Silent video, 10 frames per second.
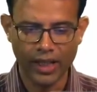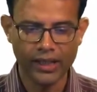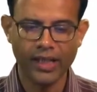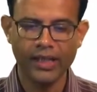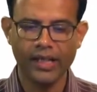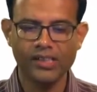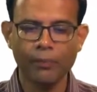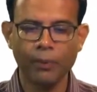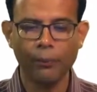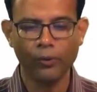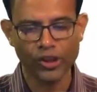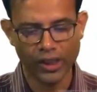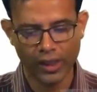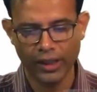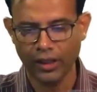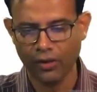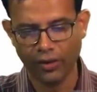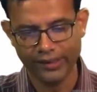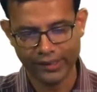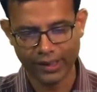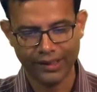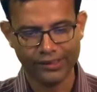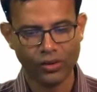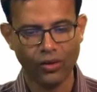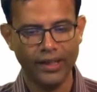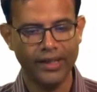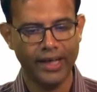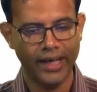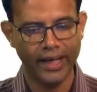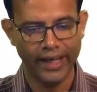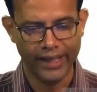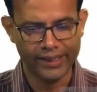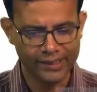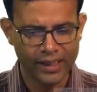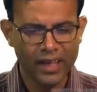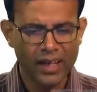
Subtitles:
and then there is a proportionality constant, let us call it AS.